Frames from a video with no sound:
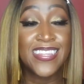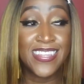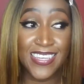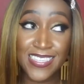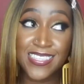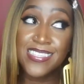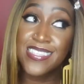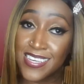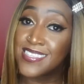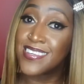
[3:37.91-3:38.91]
This
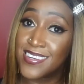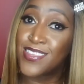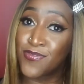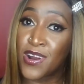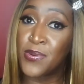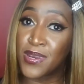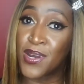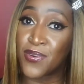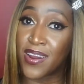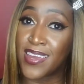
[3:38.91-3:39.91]
is a good throw and go
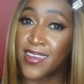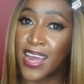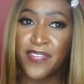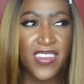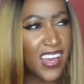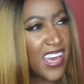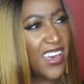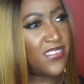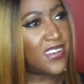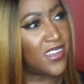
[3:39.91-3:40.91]
right here. I feel like I
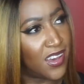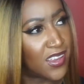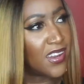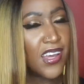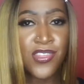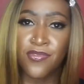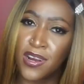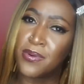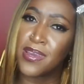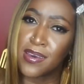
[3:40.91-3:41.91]
haven't done a throw
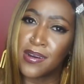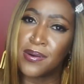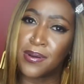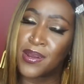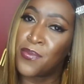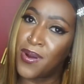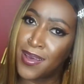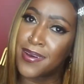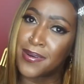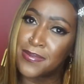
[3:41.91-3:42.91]
and go in a while,